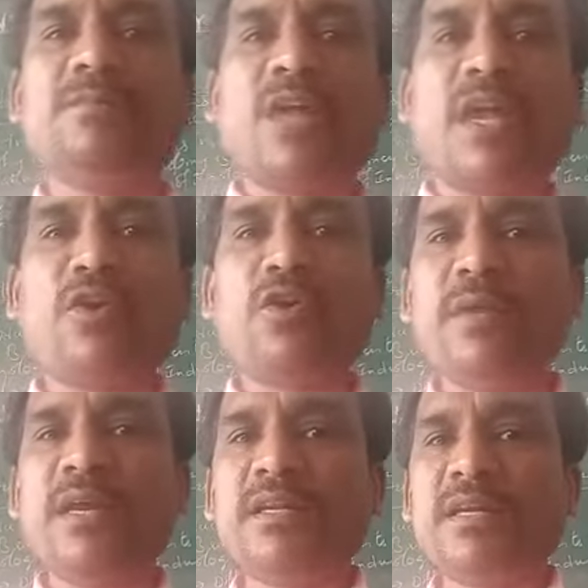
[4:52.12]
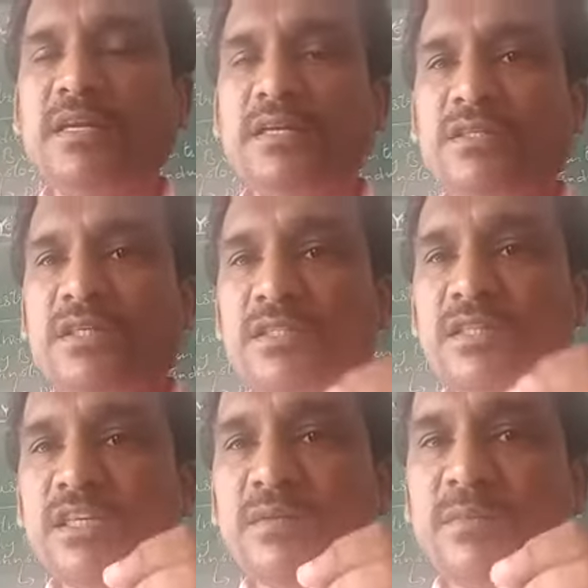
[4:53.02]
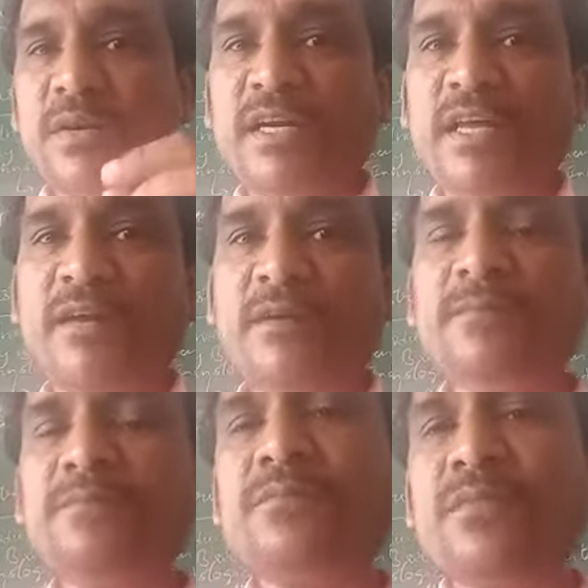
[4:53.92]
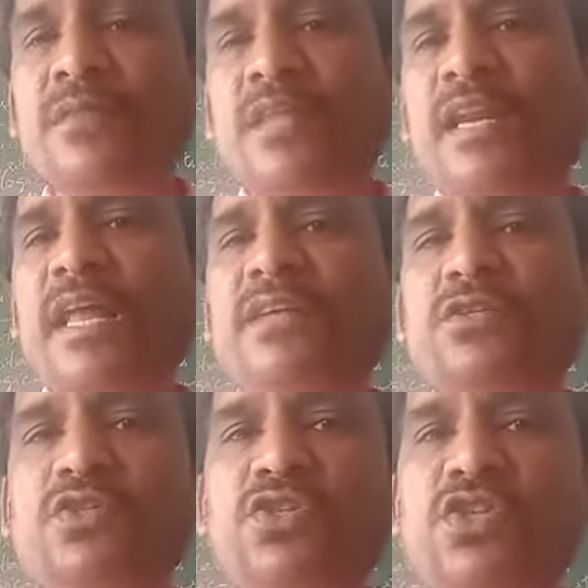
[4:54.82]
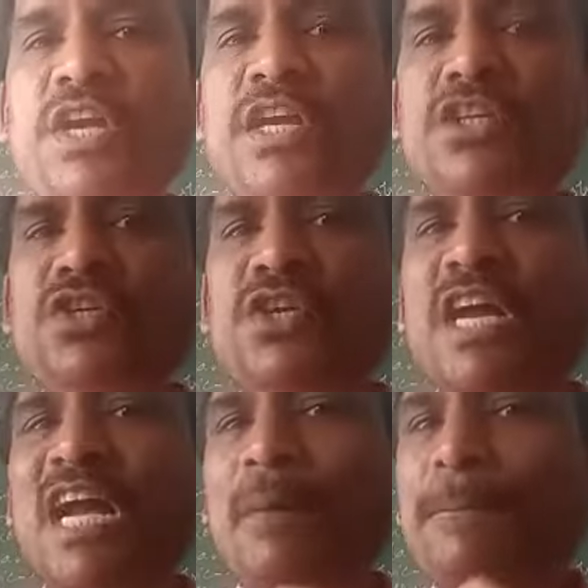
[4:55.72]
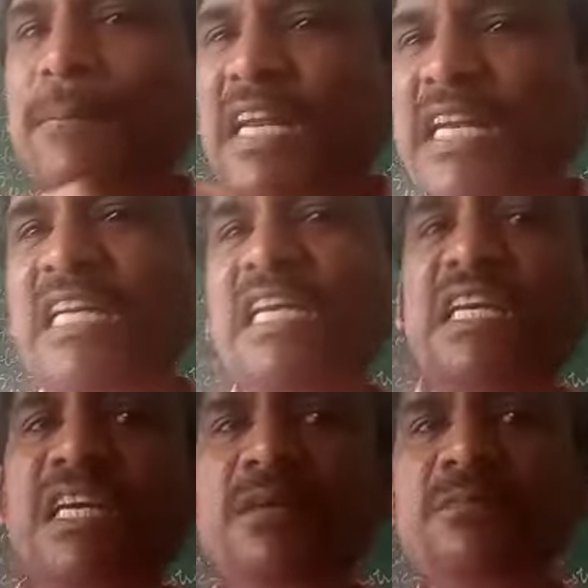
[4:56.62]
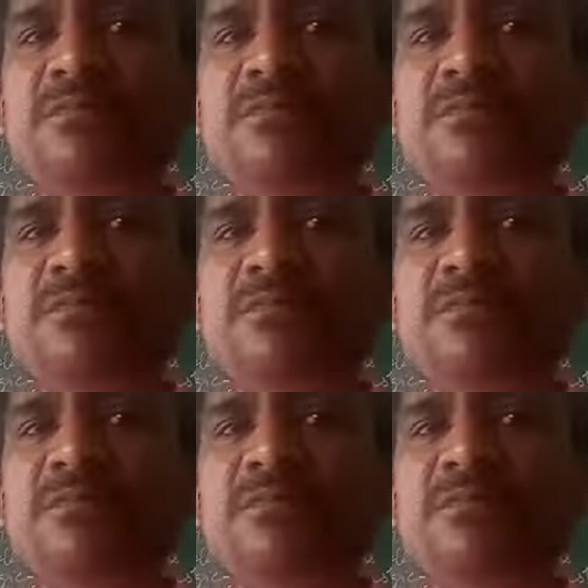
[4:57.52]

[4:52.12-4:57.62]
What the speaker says: economy and the industries in Britain, that has changed completely